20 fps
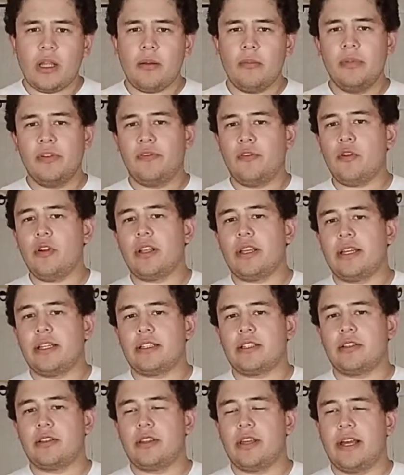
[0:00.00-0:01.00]
before I
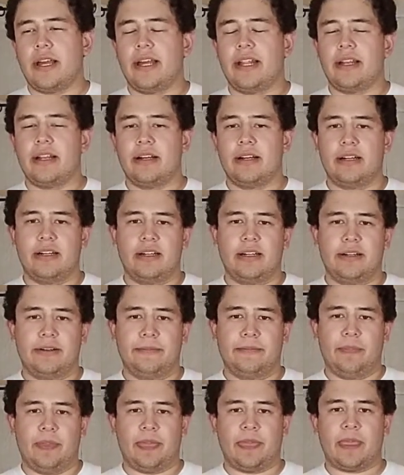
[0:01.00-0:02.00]
get to that,
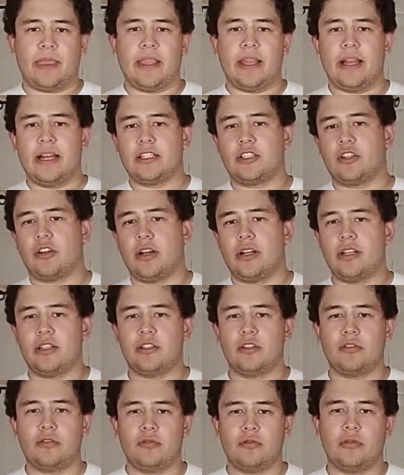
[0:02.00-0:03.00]
I try to
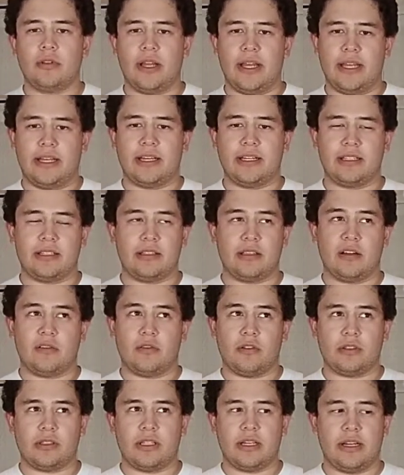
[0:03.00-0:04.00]
do like
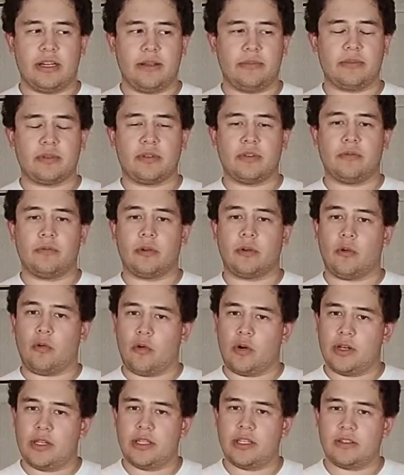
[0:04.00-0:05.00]
several times of
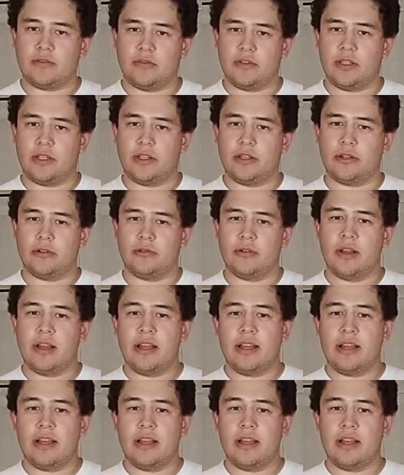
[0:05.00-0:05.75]
recording this video,